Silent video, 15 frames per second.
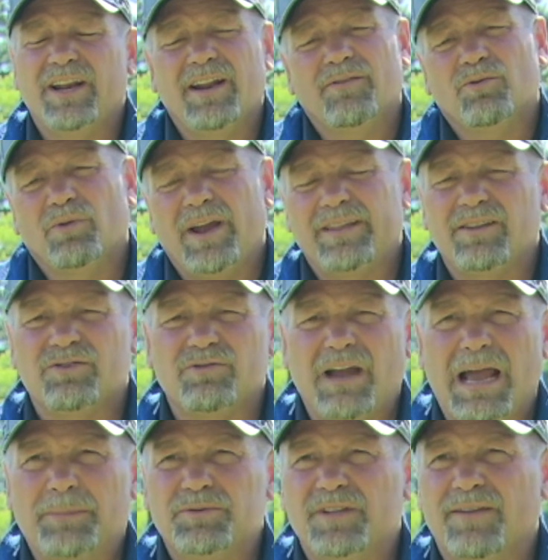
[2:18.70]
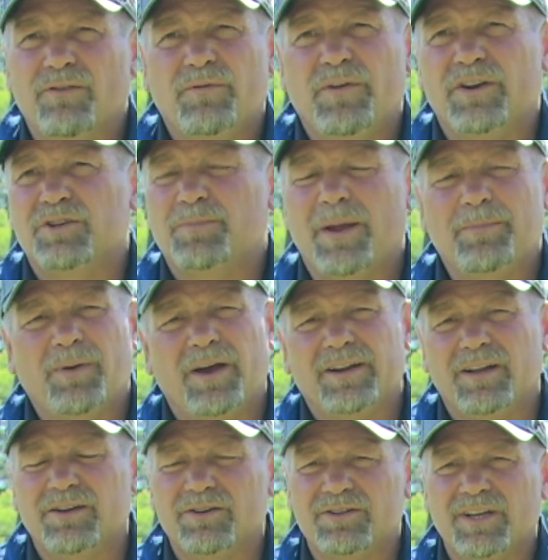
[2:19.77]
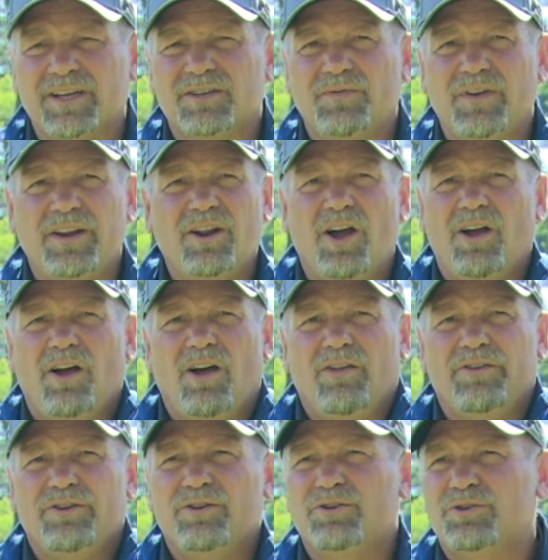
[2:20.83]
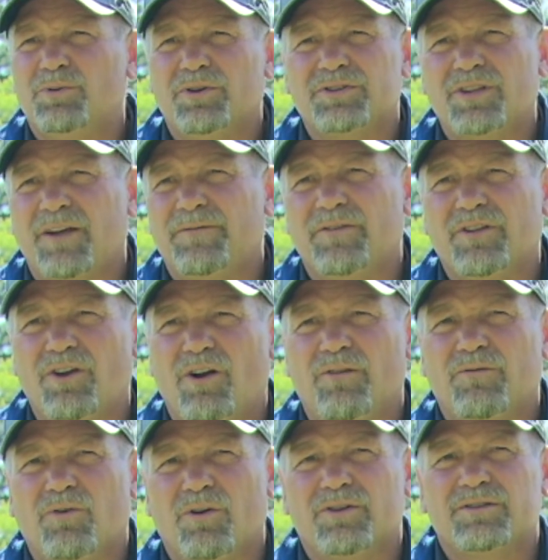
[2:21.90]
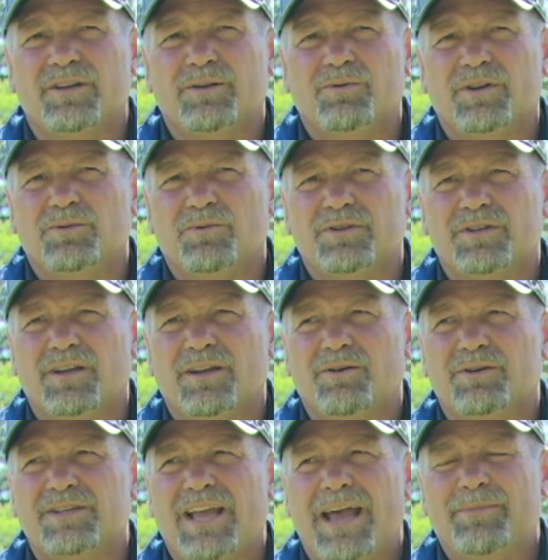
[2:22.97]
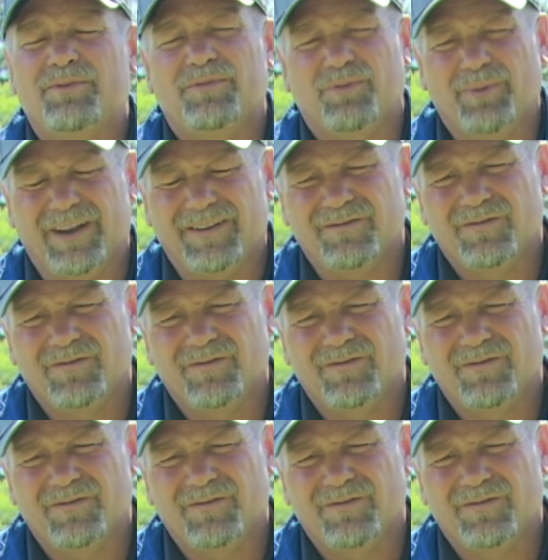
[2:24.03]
never raked the traps, never finished my putt under 6 feet. All the usual stuff on the golf course. It was a habit for me.